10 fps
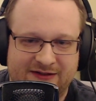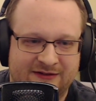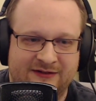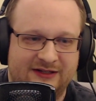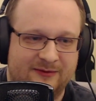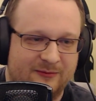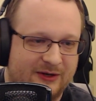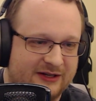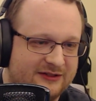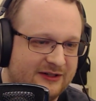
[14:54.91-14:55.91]
Doesn't need
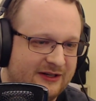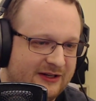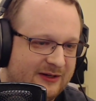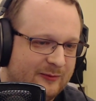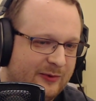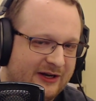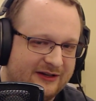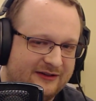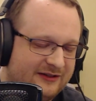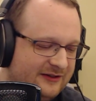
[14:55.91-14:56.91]
much,
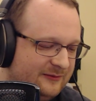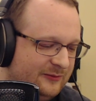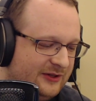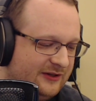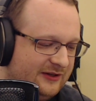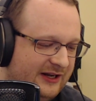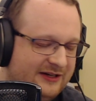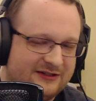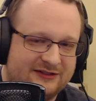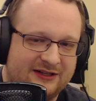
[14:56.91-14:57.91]
but the, the
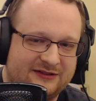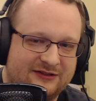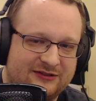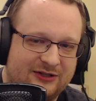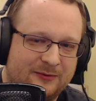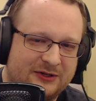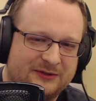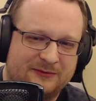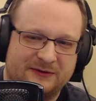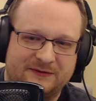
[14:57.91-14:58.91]
H six is so
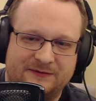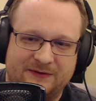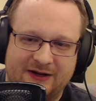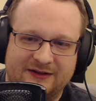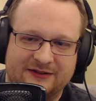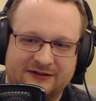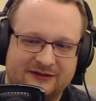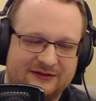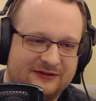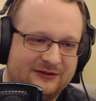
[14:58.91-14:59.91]
much more fun to
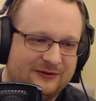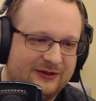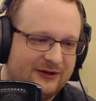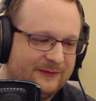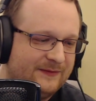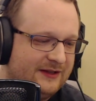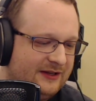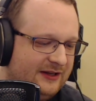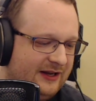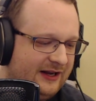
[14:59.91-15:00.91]
listen to though.
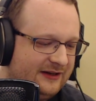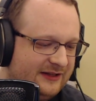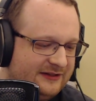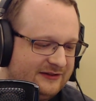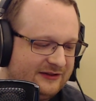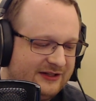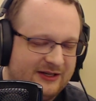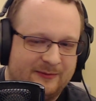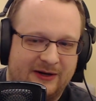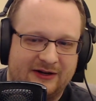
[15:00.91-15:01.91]
And that's the
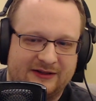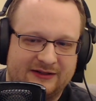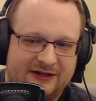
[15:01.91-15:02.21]
thing about it